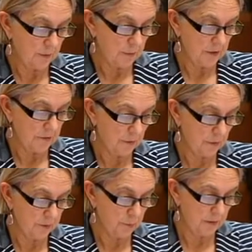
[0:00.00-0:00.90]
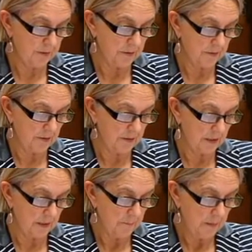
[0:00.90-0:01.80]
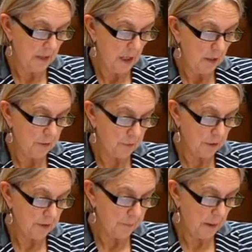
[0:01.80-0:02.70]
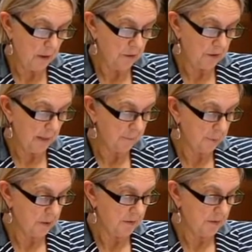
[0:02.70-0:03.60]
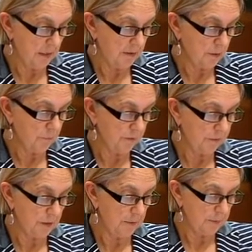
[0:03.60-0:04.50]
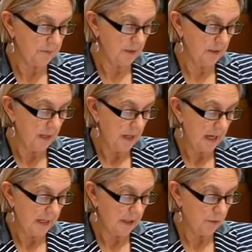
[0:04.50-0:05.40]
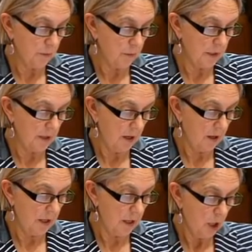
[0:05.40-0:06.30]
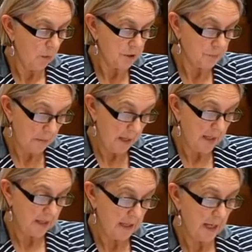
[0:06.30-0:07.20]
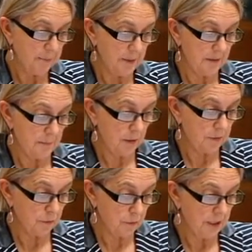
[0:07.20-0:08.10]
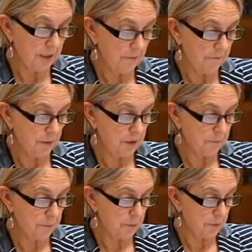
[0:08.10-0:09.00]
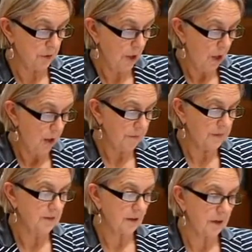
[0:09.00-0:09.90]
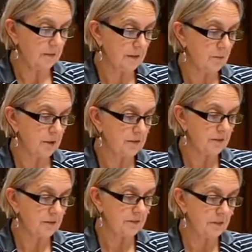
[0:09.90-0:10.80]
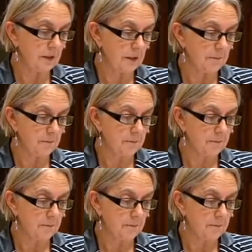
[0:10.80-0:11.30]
the Greens across Western Sydney. The Greens polled an unprecedented 15% at Girraween High, which may now be the most Green voting booth of its size in Western Sydney.